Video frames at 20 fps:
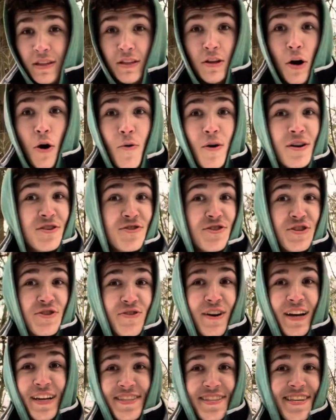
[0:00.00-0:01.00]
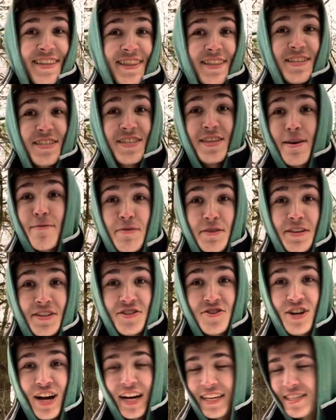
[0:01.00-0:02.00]
the low interest rates and the
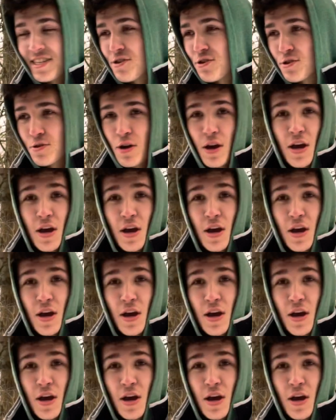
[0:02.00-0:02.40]
stimulus checks. You're,